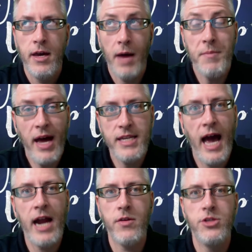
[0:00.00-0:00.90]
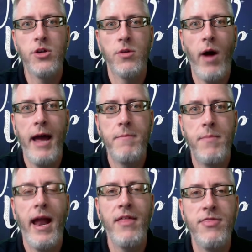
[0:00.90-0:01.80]
I'm not entirely sure why,
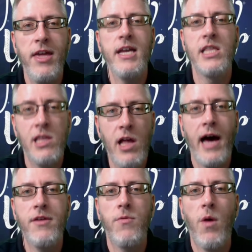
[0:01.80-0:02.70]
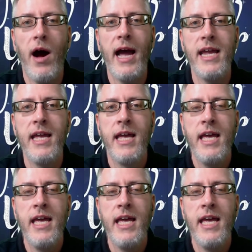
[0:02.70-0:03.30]
but I think a lot of why